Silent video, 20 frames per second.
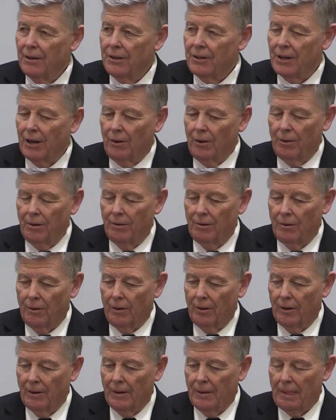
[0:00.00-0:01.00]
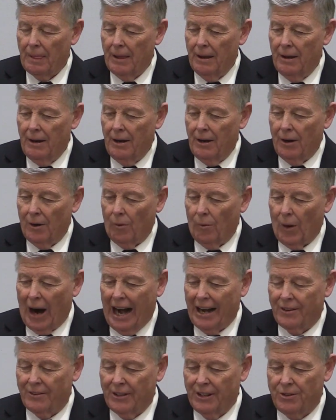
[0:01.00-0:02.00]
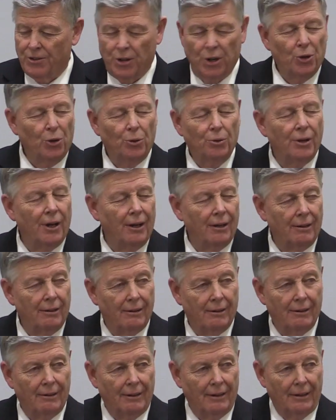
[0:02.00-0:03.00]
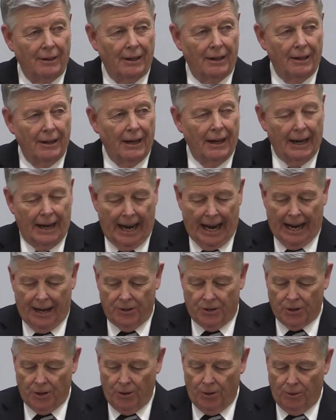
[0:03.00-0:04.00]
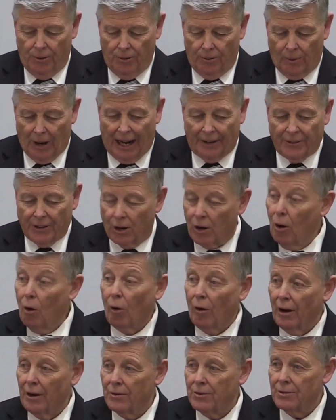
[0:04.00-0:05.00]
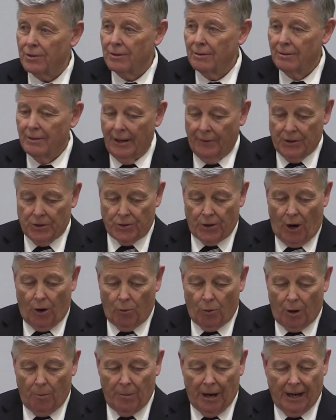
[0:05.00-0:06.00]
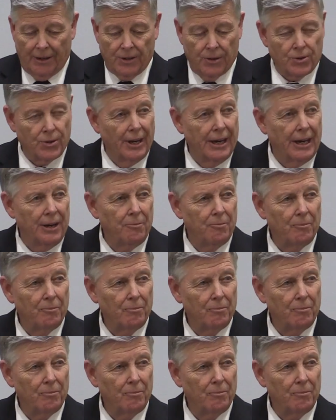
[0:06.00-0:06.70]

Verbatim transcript: to write the tune and to write the chorus of the song we're about to sing.